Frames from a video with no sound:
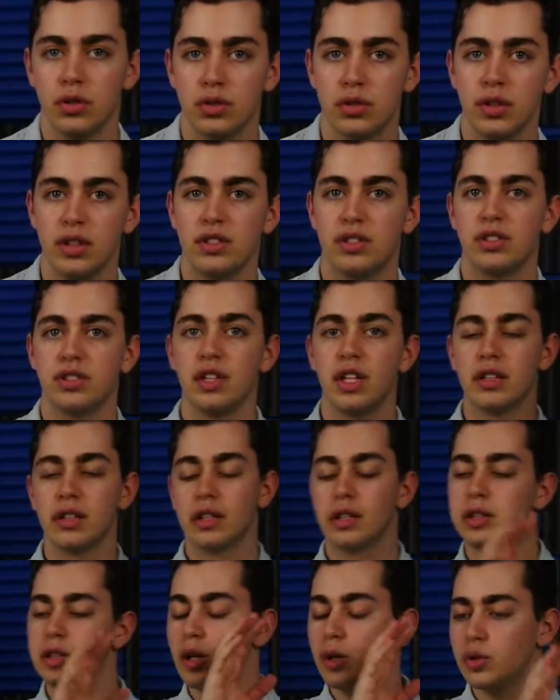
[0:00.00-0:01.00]
so it's not
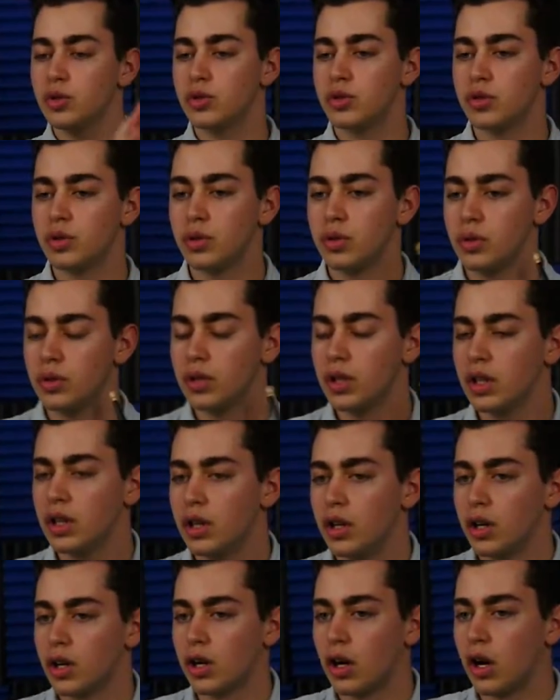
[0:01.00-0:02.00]
close to
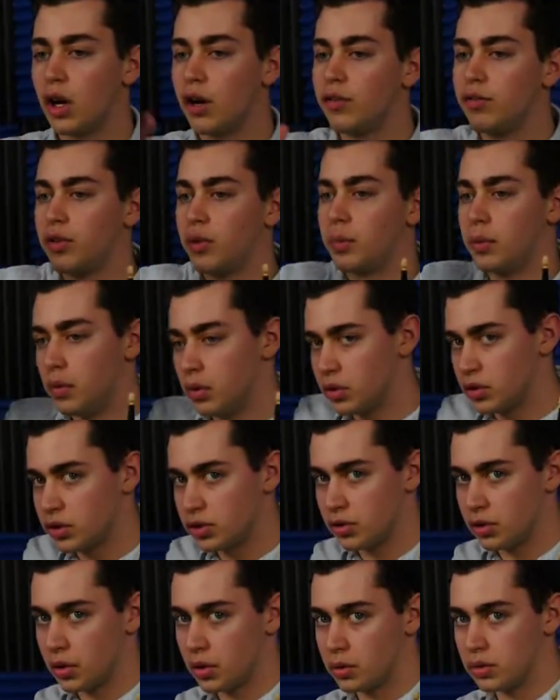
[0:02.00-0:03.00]
comfortable
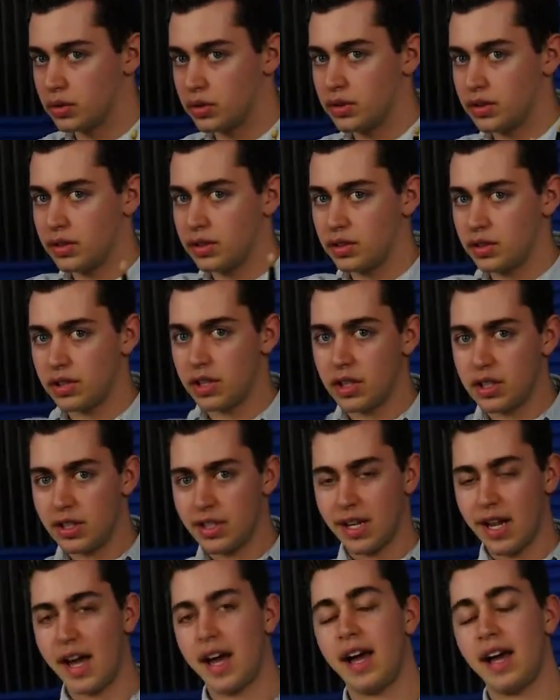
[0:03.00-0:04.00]
zones
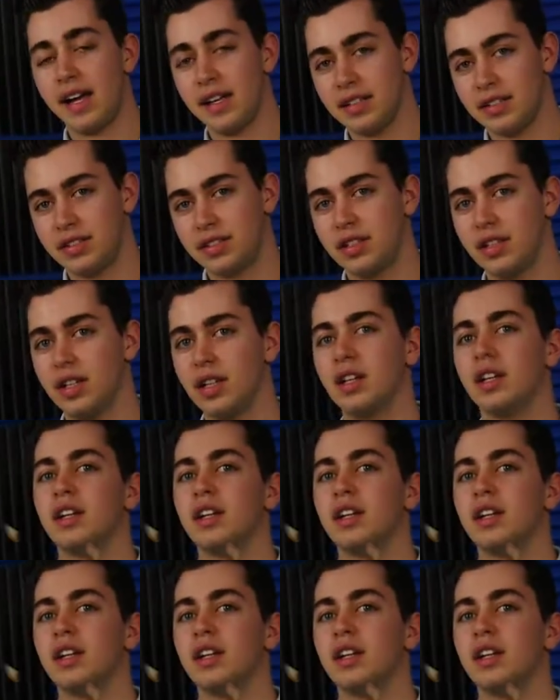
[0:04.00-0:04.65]
such as